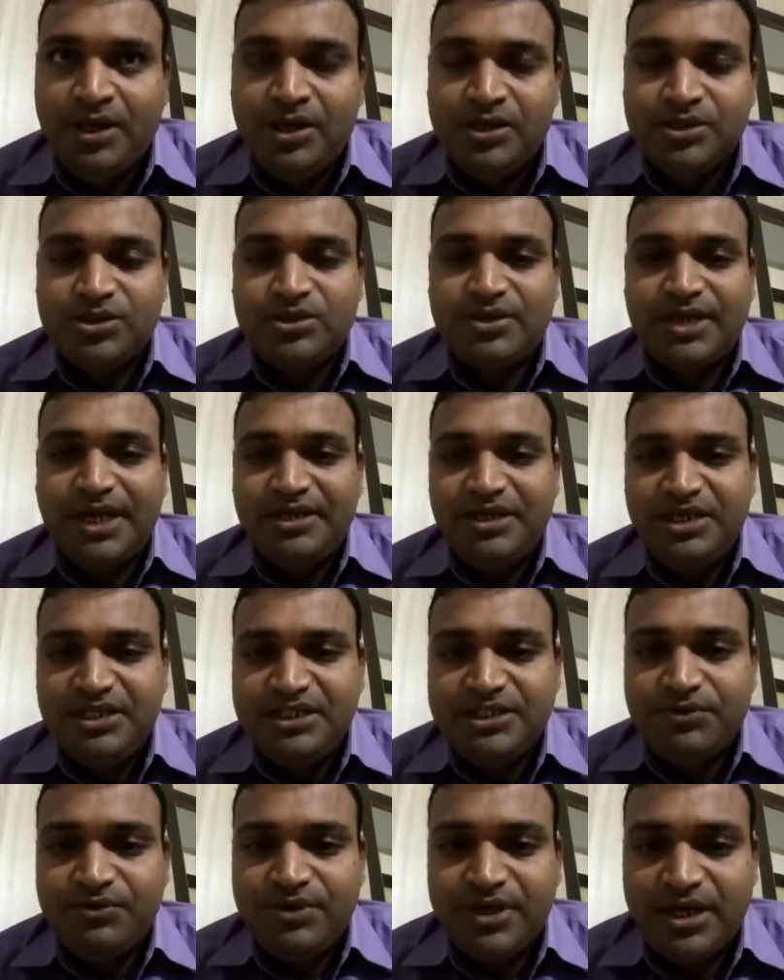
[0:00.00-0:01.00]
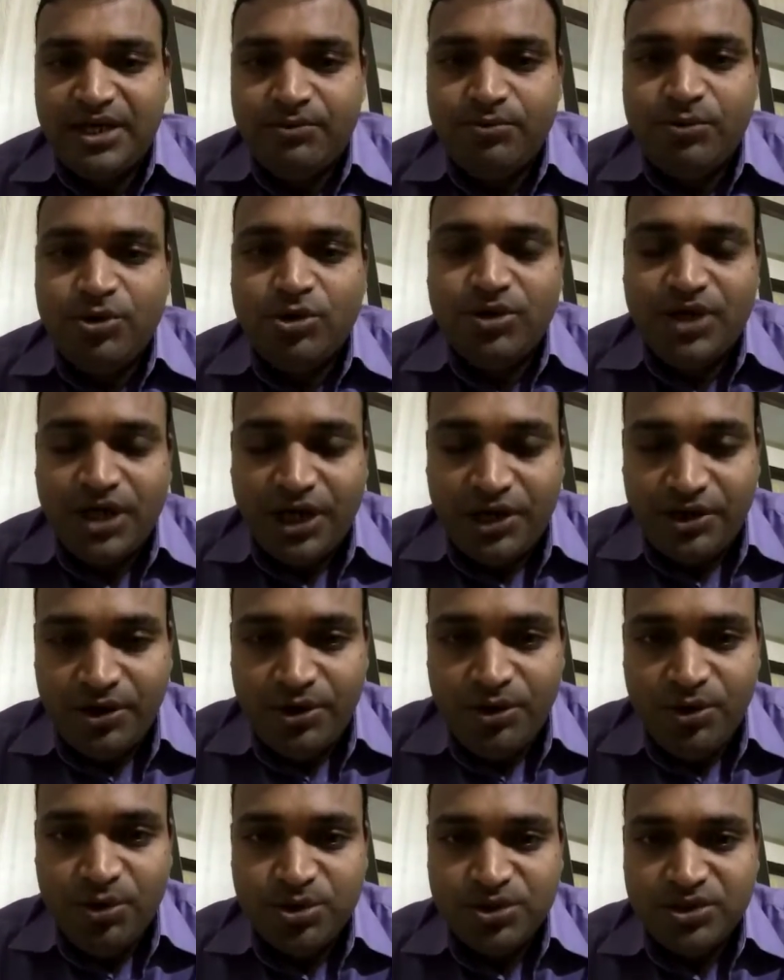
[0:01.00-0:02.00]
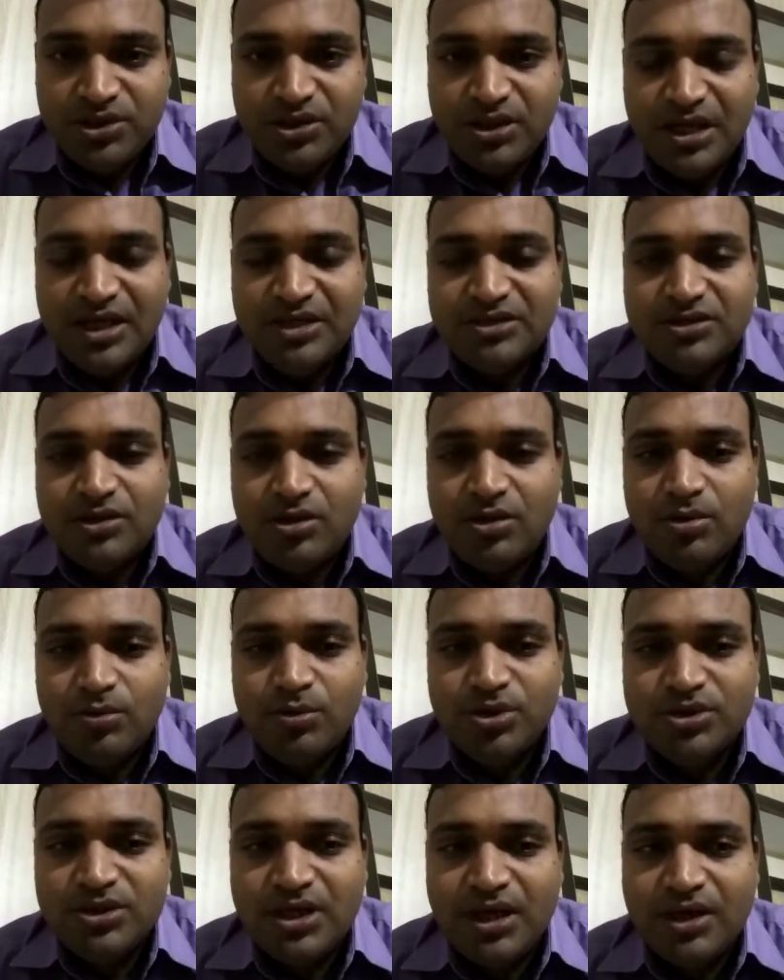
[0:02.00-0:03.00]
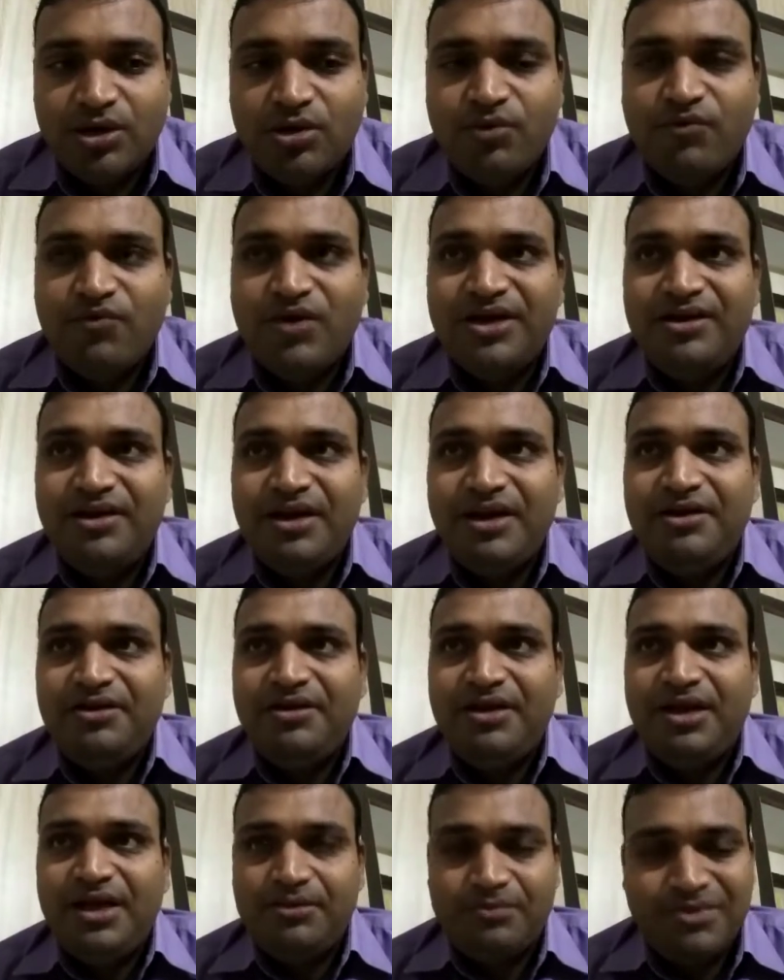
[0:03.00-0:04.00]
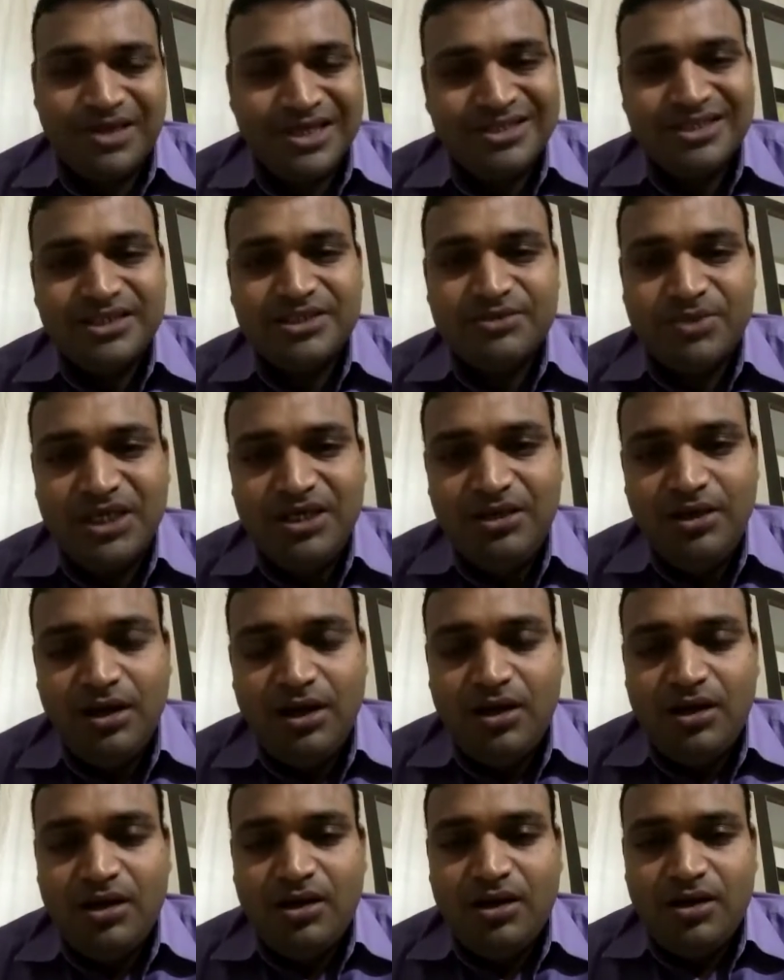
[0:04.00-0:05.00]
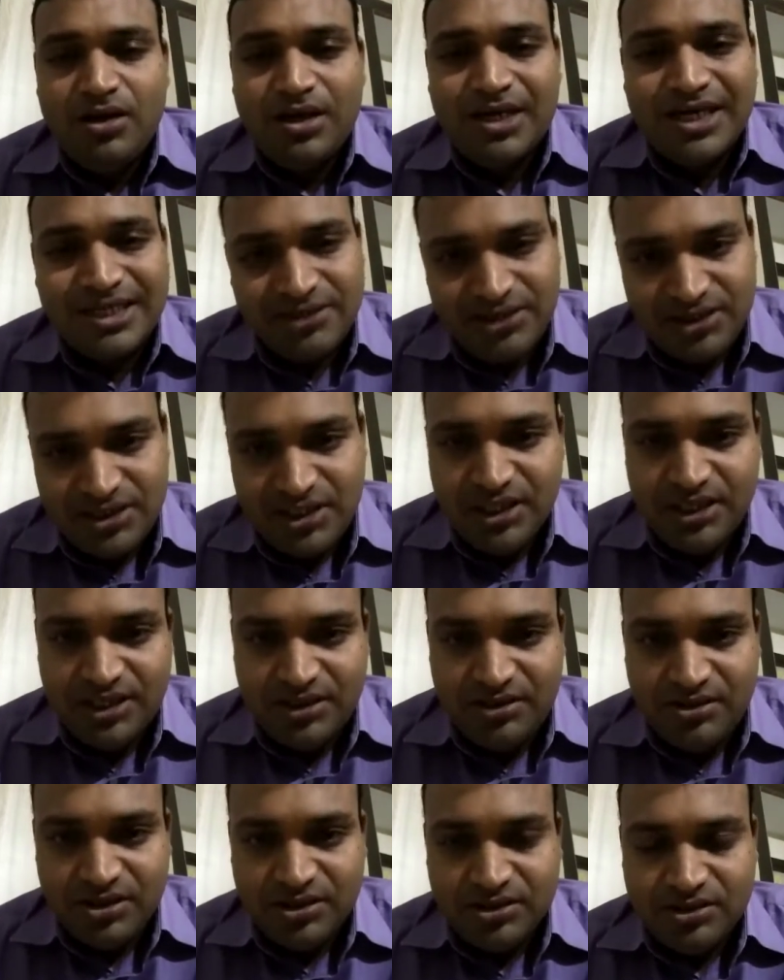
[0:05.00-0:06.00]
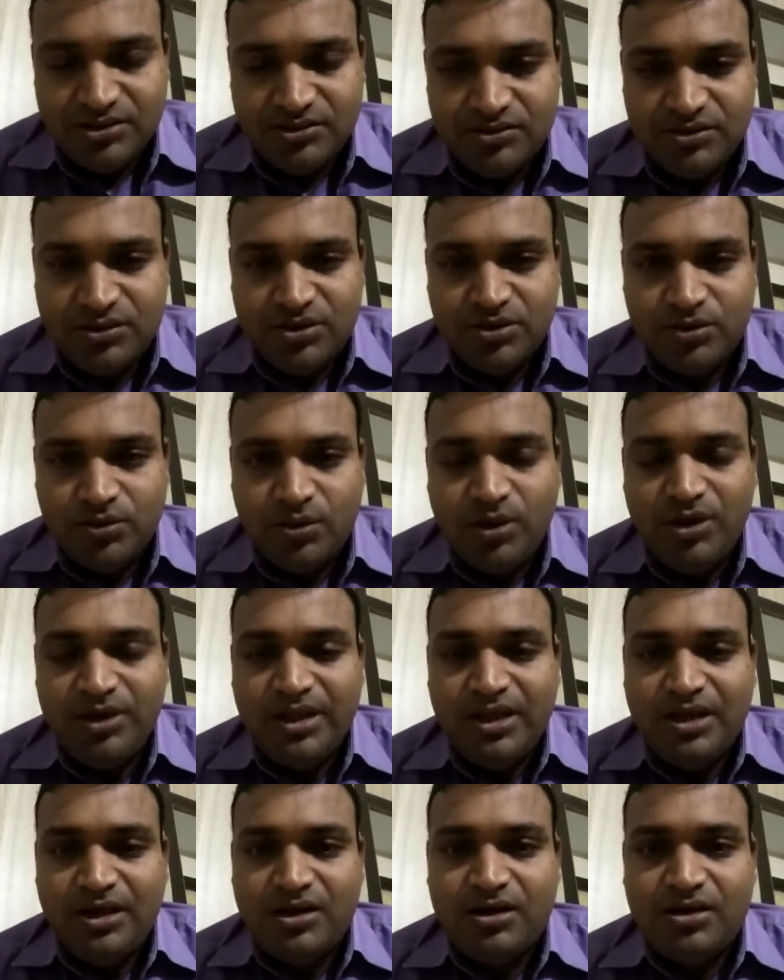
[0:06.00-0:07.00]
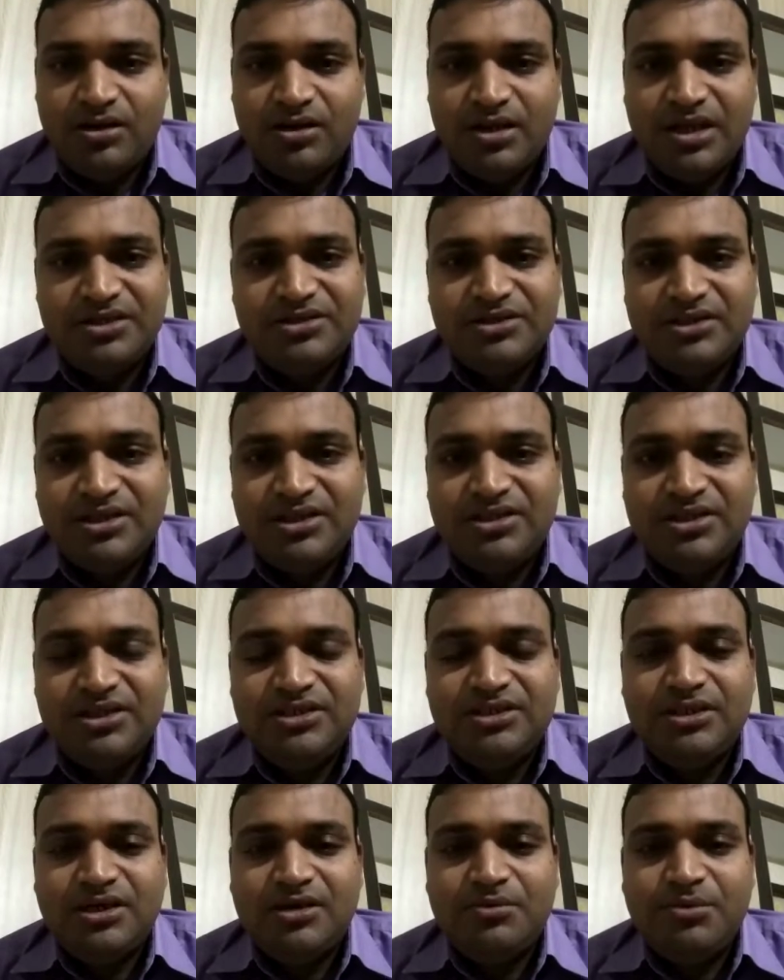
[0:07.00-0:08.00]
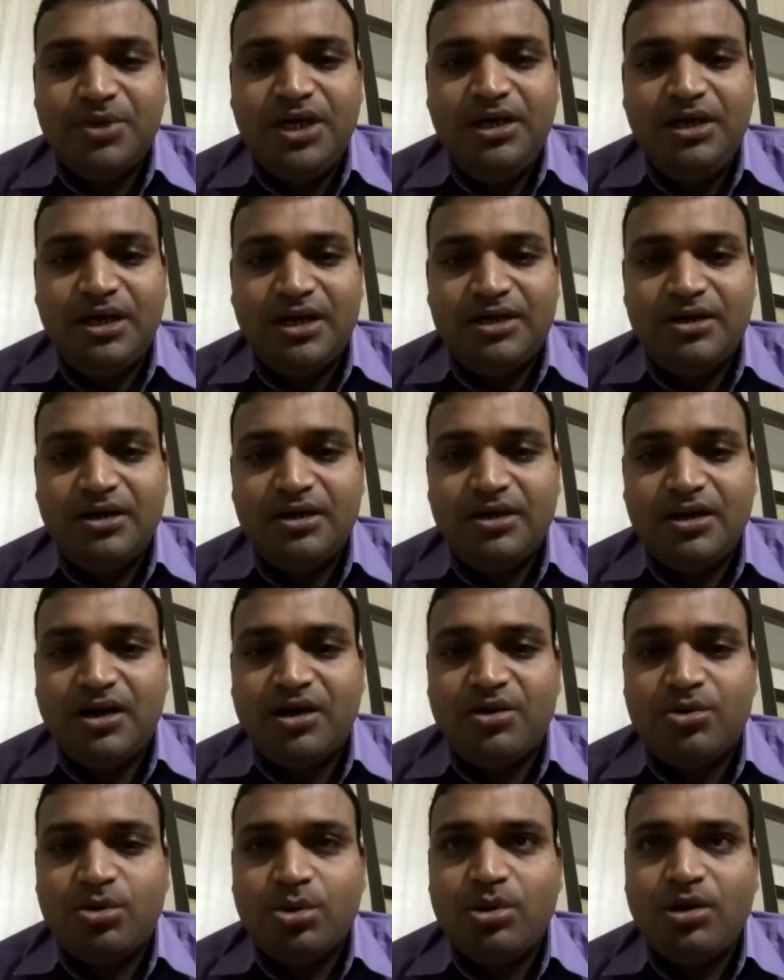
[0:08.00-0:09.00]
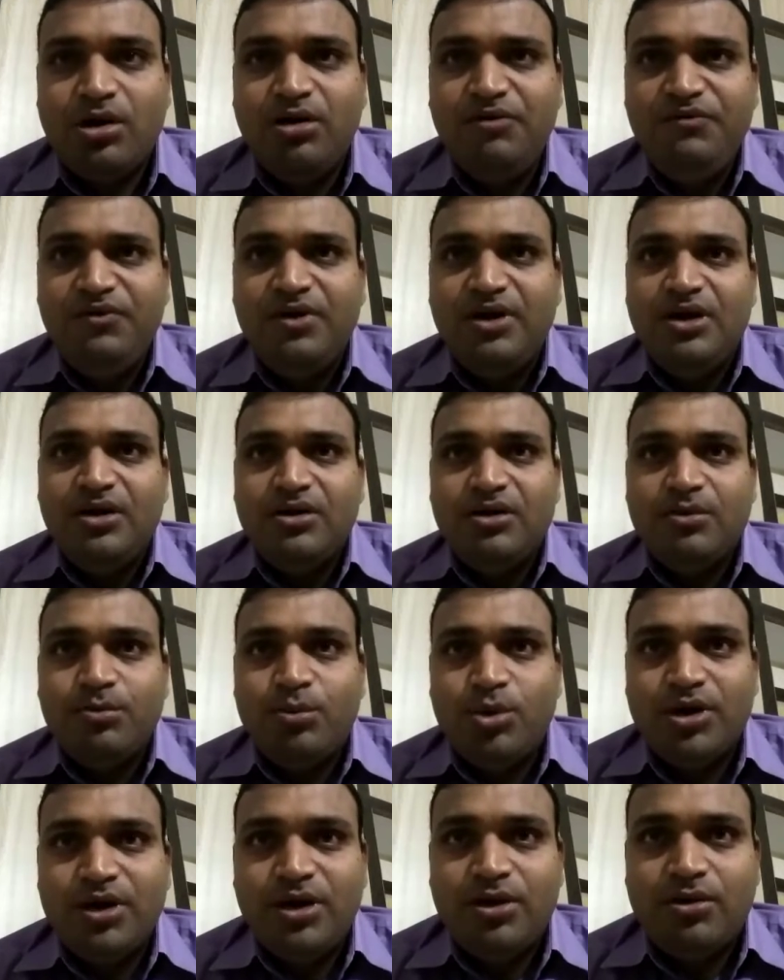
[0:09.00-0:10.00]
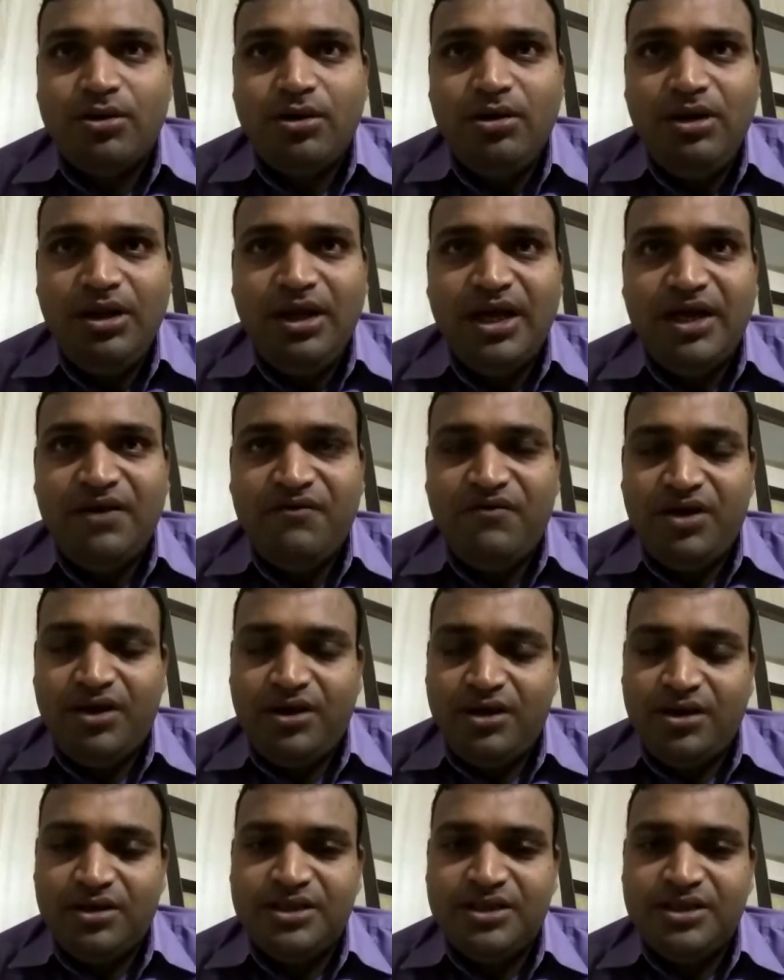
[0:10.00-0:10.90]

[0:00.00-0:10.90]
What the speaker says: So 1978 beyond introduced, there's almost 198 places being considered in this. So what there these regions have been under the control of body called AVA.